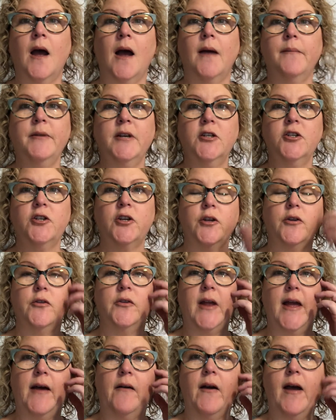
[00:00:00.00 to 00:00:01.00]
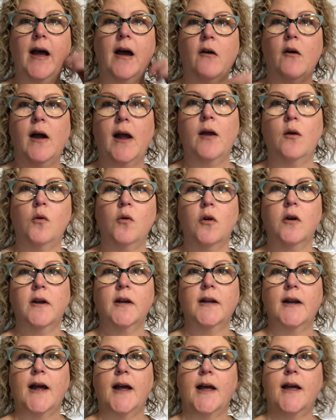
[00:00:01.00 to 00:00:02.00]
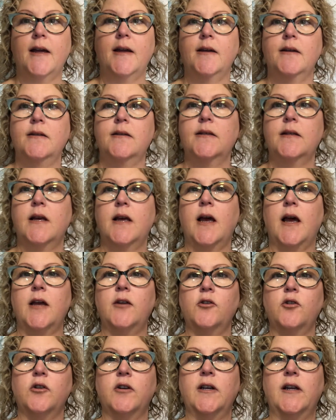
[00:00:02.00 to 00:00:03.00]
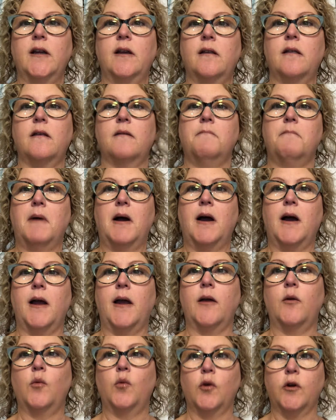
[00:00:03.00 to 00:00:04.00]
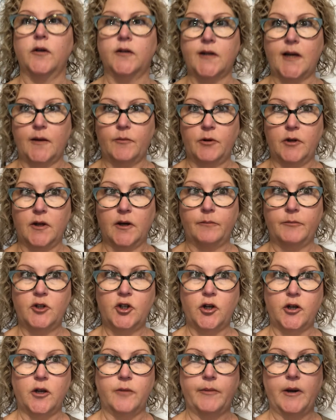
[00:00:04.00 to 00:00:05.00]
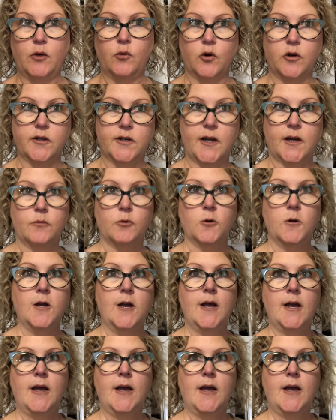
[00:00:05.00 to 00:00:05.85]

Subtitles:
gonna show you now how I organize underneath my work table. And I'm gonna show you my work table.